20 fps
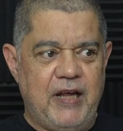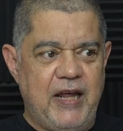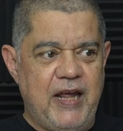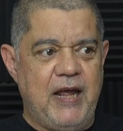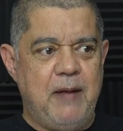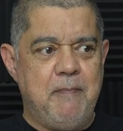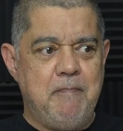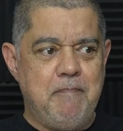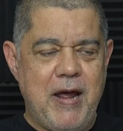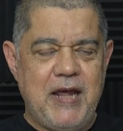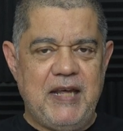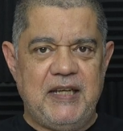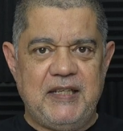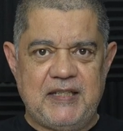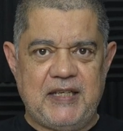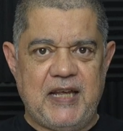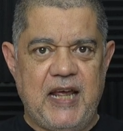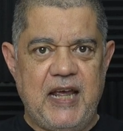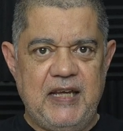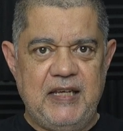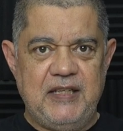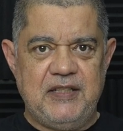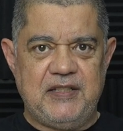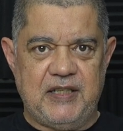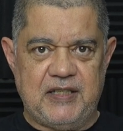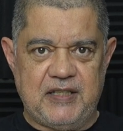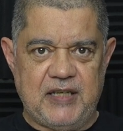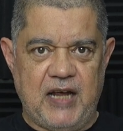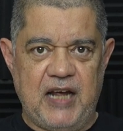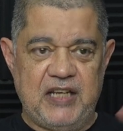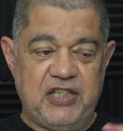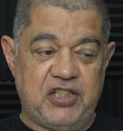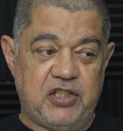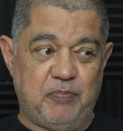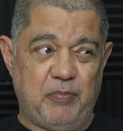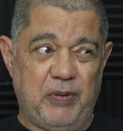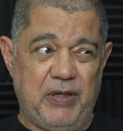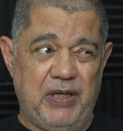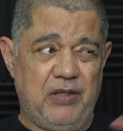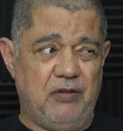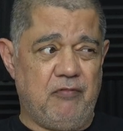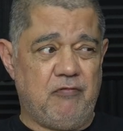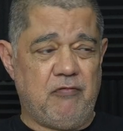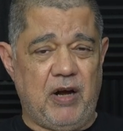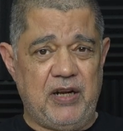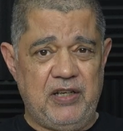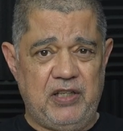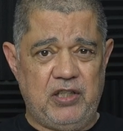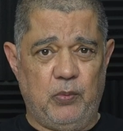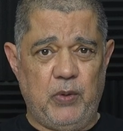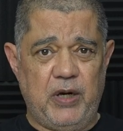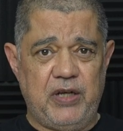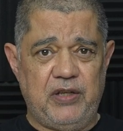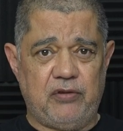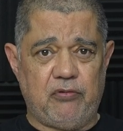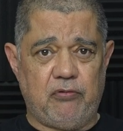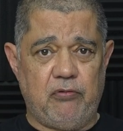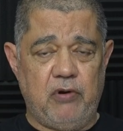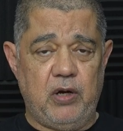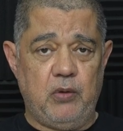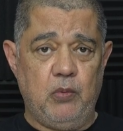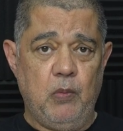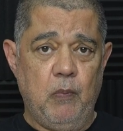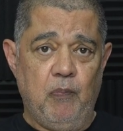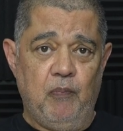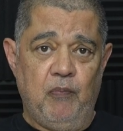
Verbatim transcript: it maintains its high speed right the way through.